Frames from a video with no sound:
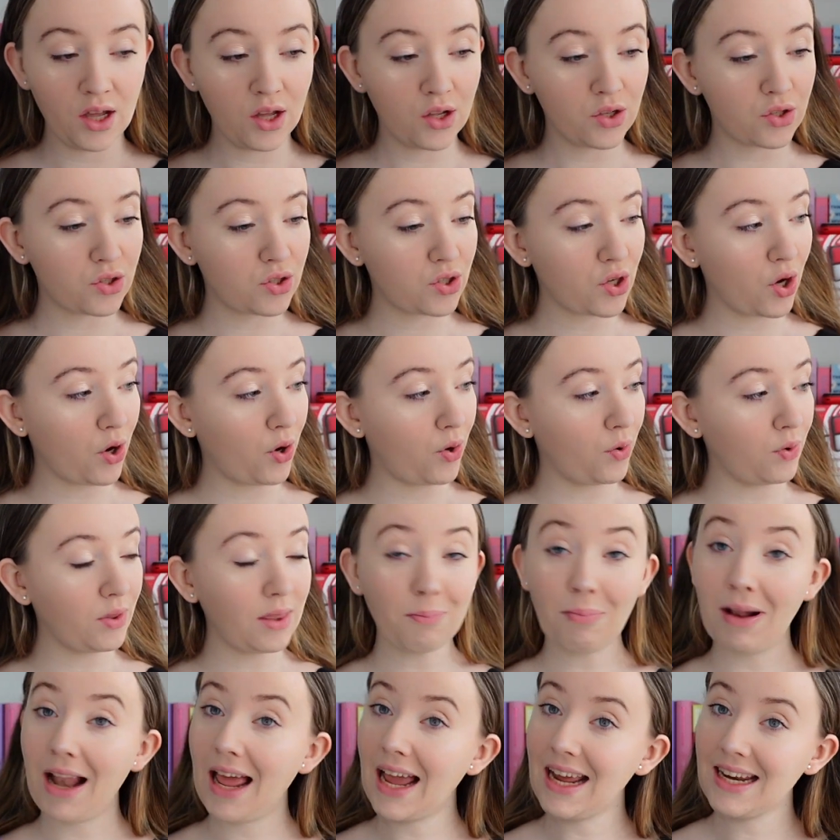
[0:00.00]
So the
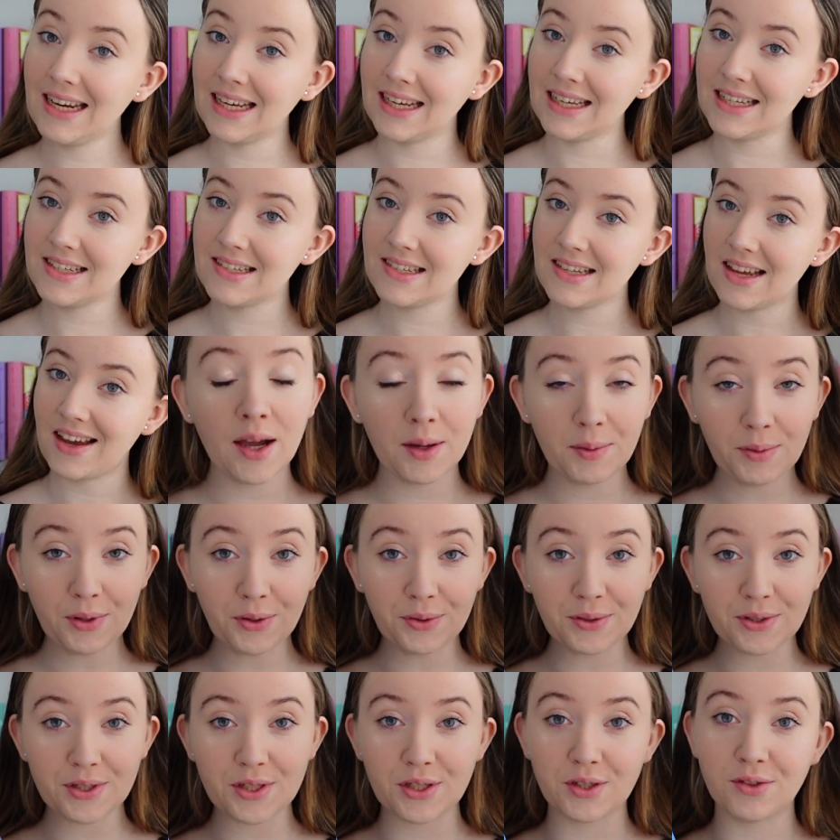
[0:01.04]
plan is I'm
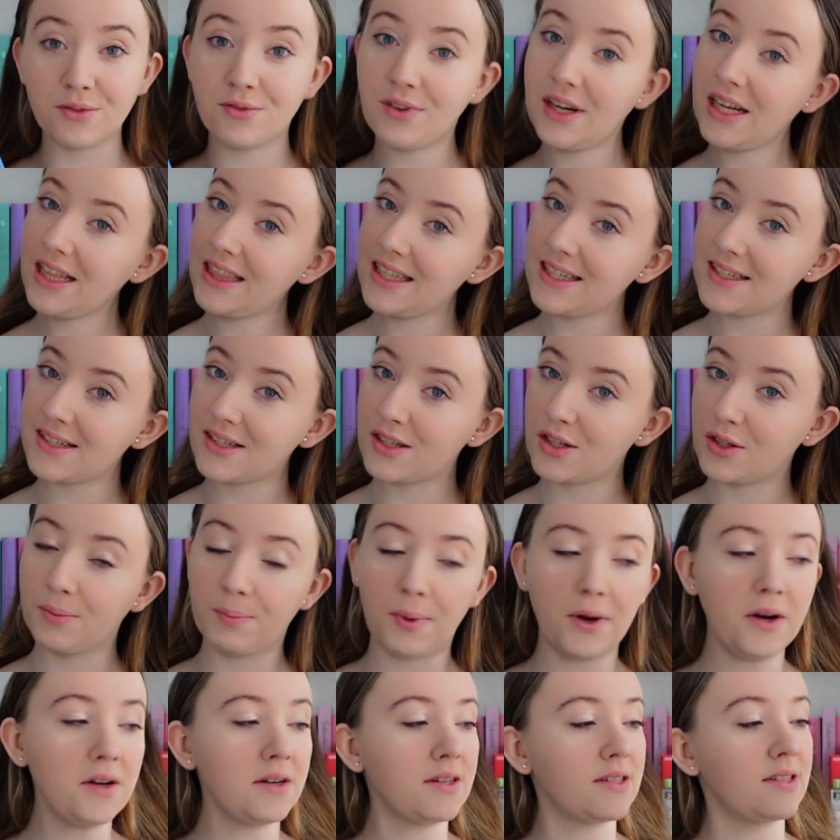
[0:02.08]
going to read these two
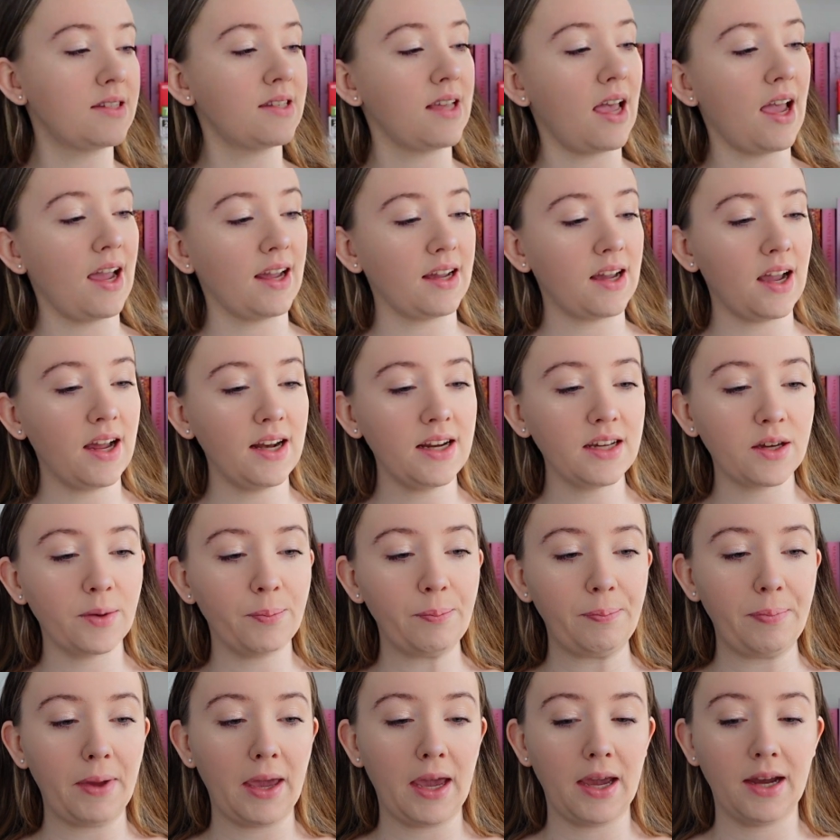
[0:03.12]
books and kind of
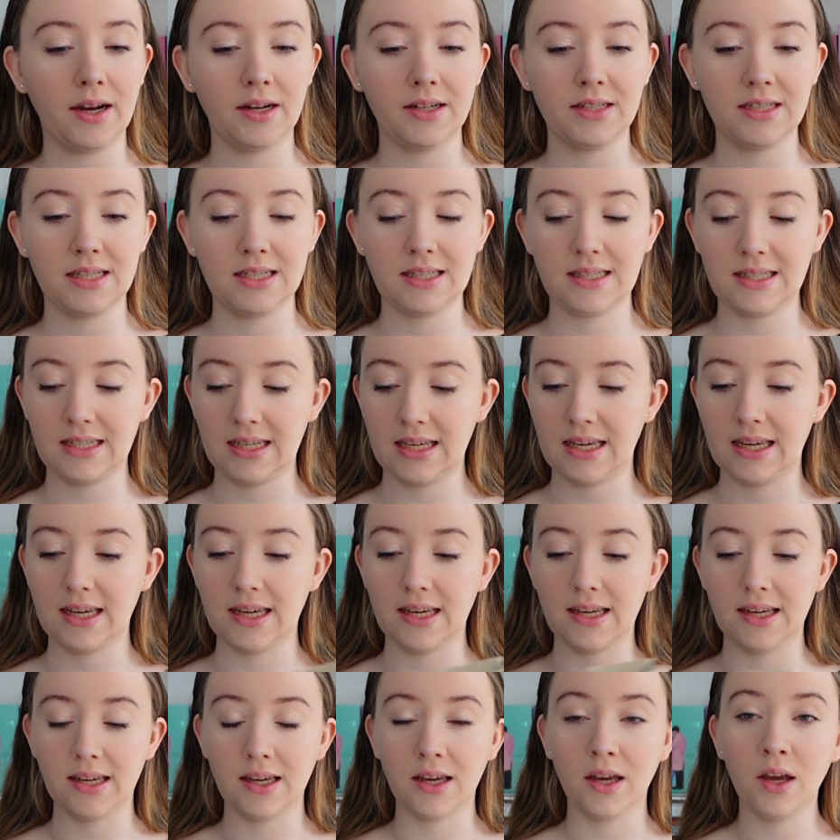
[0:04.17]
compare to
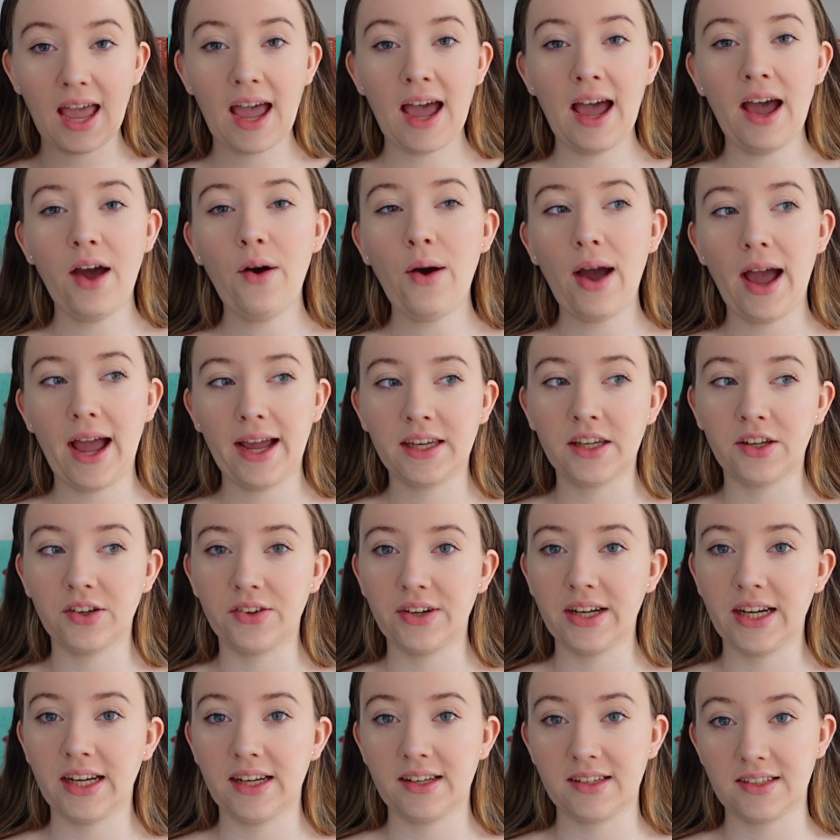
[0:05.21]
see how
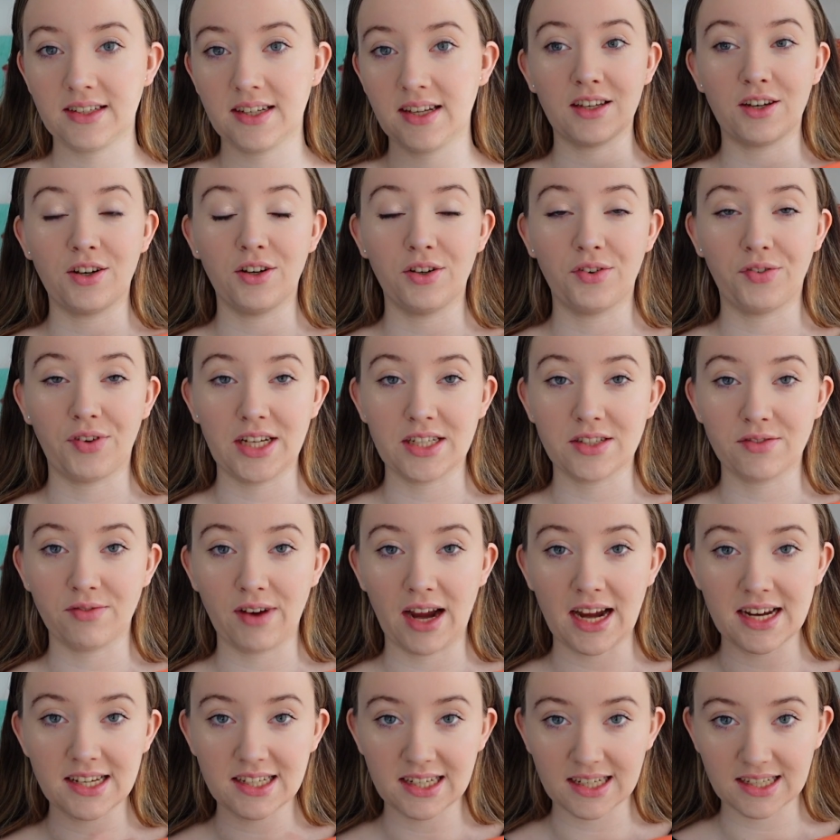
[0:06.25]
accurate the Goodreads
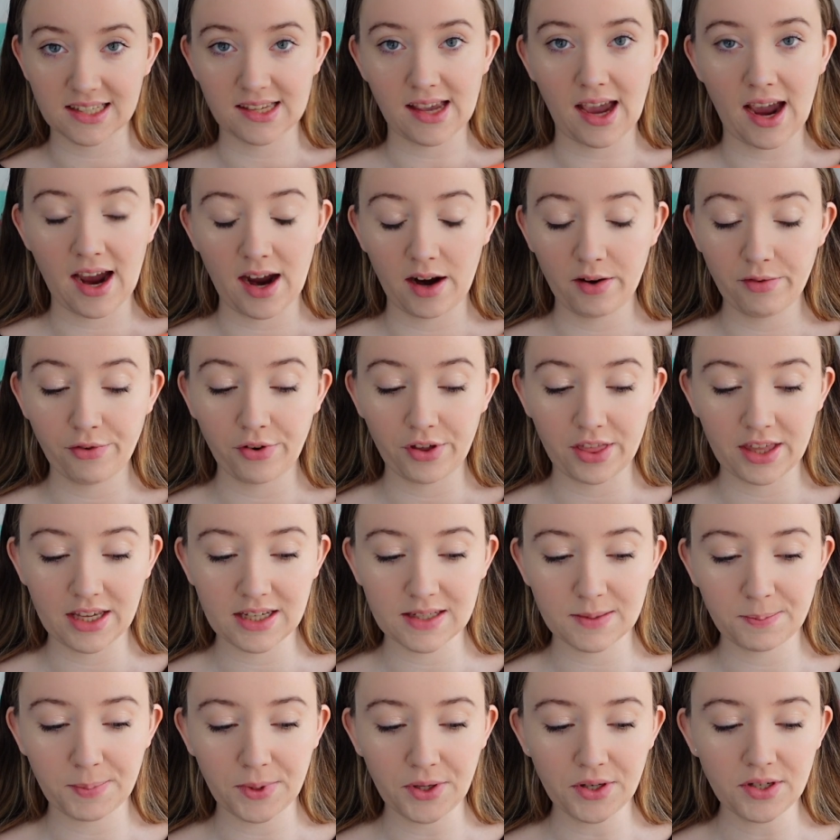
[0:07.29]
ratings are for
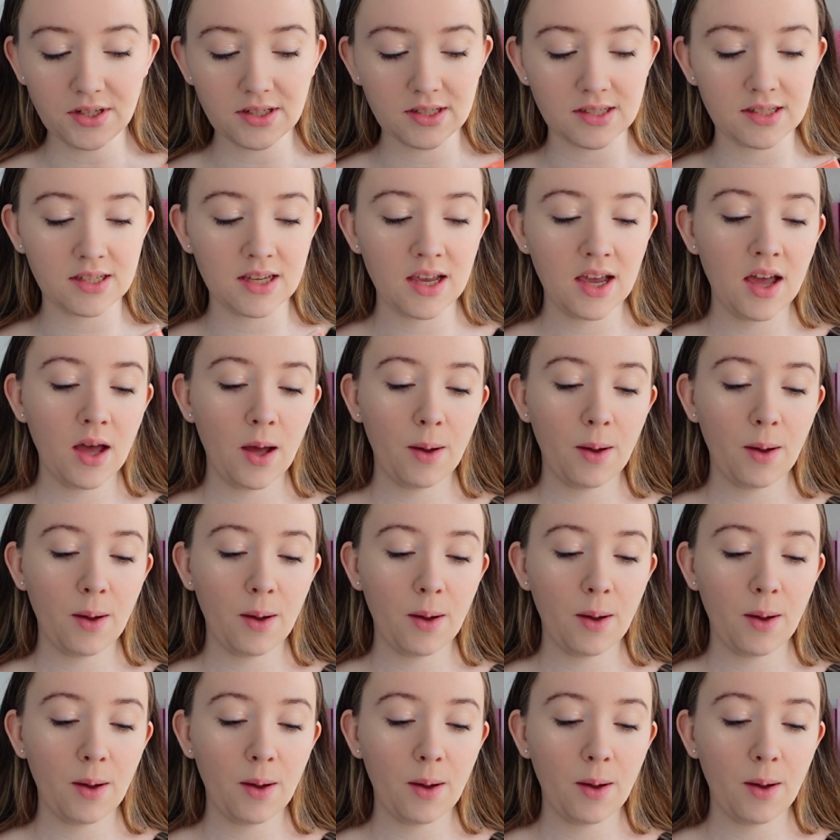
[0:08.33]
these books,